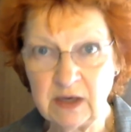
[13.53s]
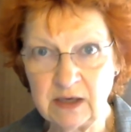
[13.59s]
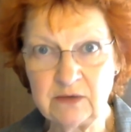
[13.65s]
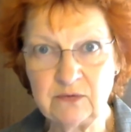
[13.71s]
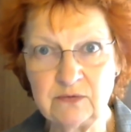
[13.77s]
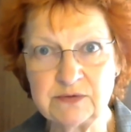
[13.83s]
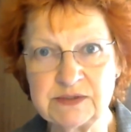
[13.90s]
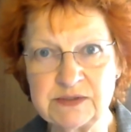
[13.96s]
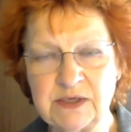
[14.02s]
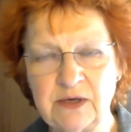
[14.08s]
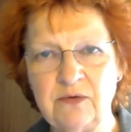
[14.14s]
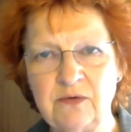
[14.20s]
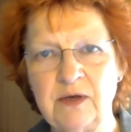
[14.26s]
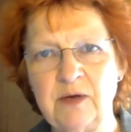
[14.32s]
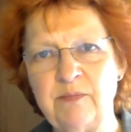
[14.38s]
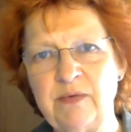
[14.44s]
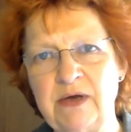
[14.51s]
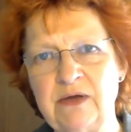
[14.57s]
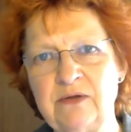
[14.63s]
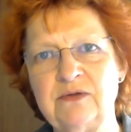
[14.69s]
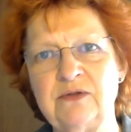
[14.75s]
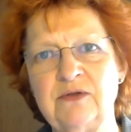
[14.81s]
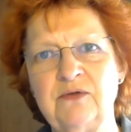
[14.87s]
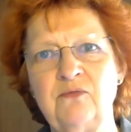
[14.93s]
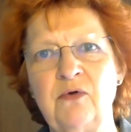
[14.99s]
and also about
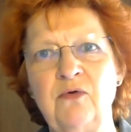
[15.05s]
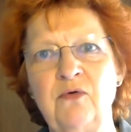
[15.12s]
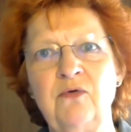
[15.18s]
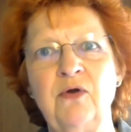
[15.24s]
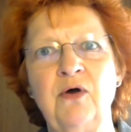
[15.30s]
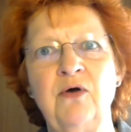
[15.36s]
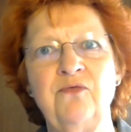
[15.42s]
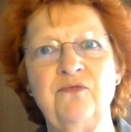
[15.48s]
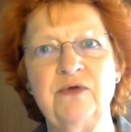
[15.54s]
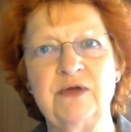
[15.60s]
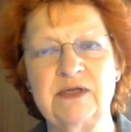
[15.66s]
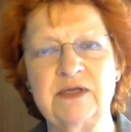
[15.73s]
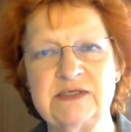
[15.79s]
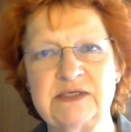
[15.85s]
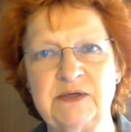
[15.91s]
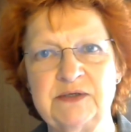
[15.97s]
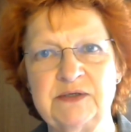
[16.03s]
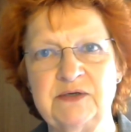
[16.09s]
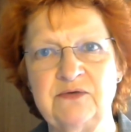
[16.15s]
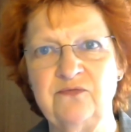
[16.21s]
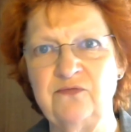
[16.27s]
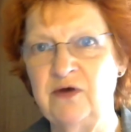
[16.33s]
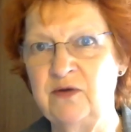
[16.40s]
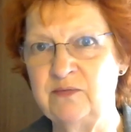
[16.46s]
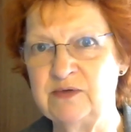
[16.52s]
the role of the
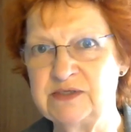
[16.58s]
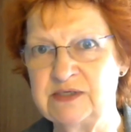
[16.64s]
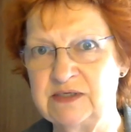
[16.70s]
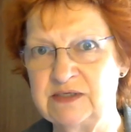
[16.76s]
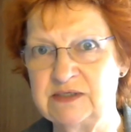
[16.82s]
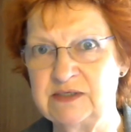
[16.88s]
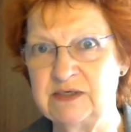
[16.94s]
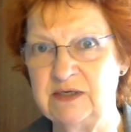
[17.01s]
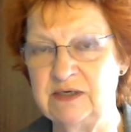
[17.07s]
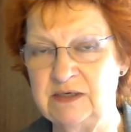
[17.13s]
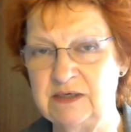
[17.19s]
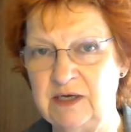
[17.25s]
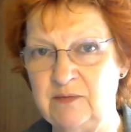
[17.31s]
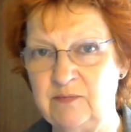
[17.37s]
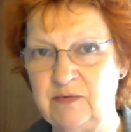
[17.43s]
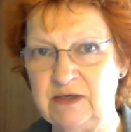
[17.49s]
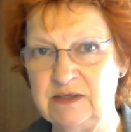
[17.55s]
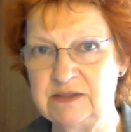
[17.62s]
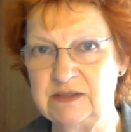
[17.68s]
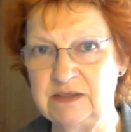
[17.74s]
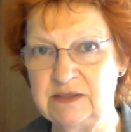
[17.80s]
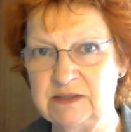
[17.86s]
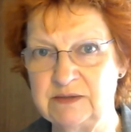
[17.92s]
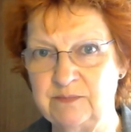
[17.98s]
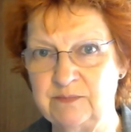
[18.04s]
consultant pharmacist in
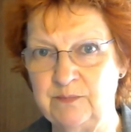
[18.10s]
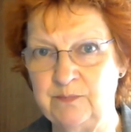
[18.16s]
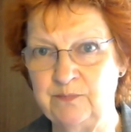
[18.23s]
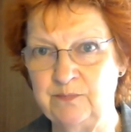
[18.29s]
diabetes.